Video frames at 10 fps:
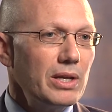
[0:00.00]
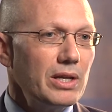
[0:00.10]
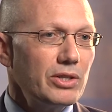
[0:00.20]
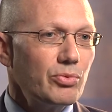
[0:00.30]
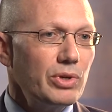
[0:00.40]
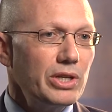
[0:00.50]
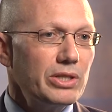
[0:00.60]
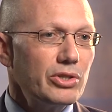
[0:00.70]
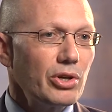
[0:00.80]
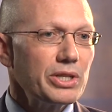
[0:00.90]
is we
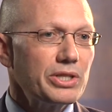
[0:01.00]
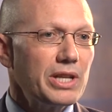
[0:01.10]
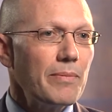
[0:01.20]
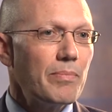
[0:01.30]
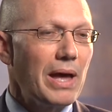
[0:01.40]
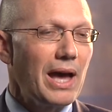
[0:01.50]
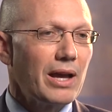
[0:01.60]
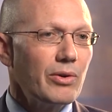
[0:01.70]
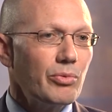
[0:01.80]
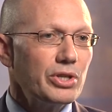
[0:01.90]
took a step
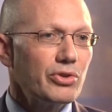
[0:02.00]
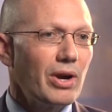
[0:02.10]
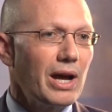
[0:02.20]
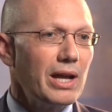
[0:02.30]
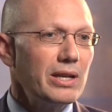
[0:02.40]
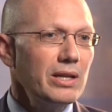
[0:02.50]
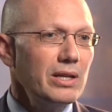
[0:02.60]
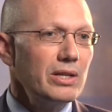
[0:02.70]
back and we tried